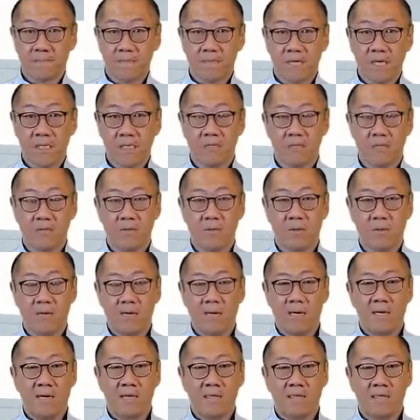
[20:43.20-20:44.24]
So
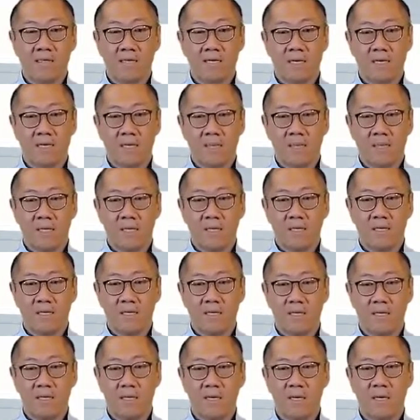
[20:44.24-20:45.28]

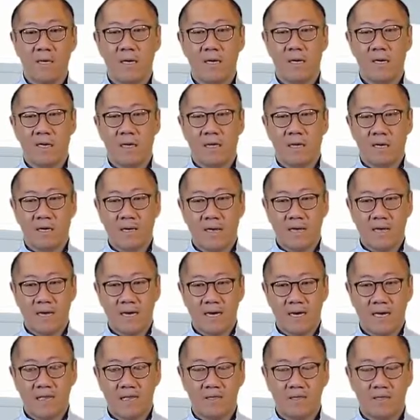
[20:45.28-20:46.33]
sustainability
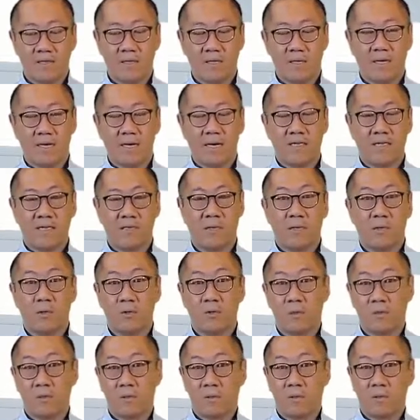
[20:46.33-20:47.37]
as a
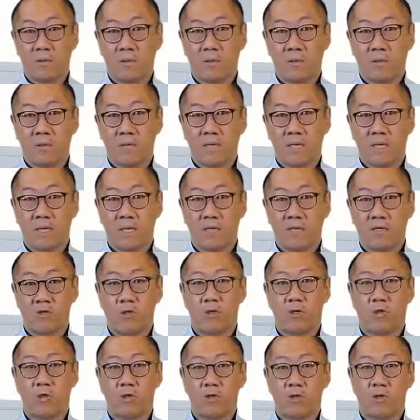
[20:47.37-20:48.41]
whole
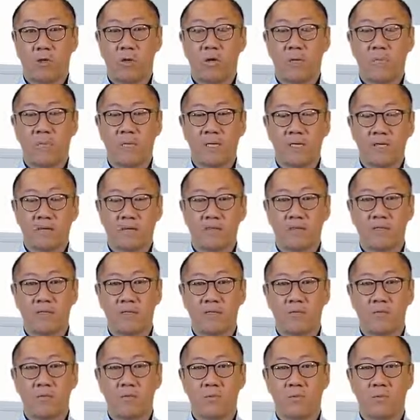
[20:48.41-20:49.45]
should not be
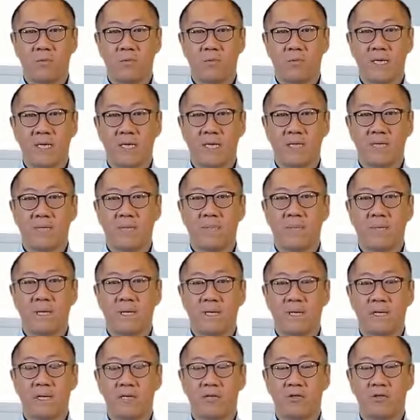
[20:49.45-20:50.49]
costing you more money,
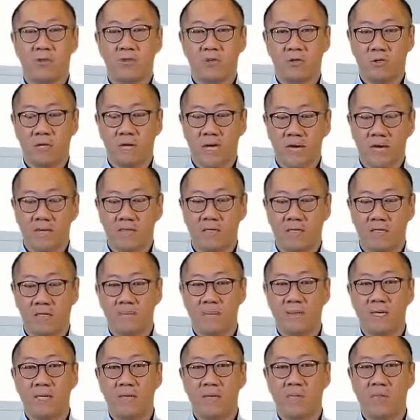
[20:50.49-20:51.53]
but it should actually
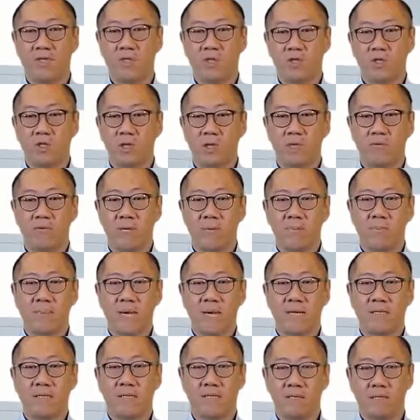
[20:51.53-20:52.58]
be able to generate
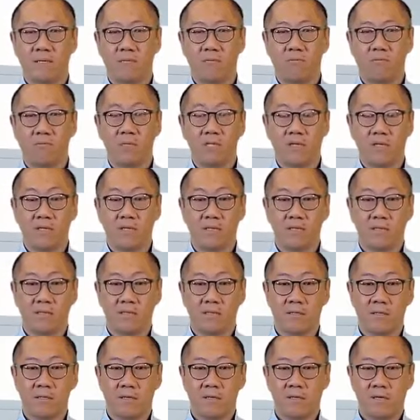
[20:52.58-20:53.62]
better
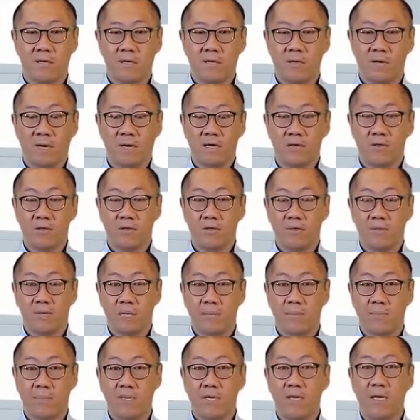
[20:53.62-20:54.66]
returns to your
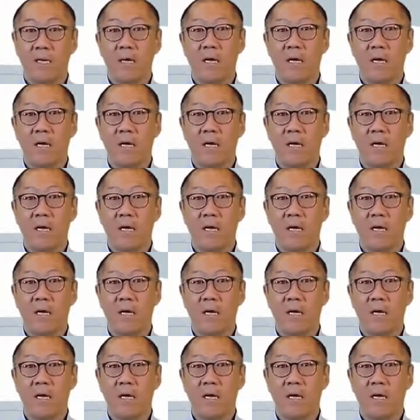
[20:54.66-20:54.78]
company.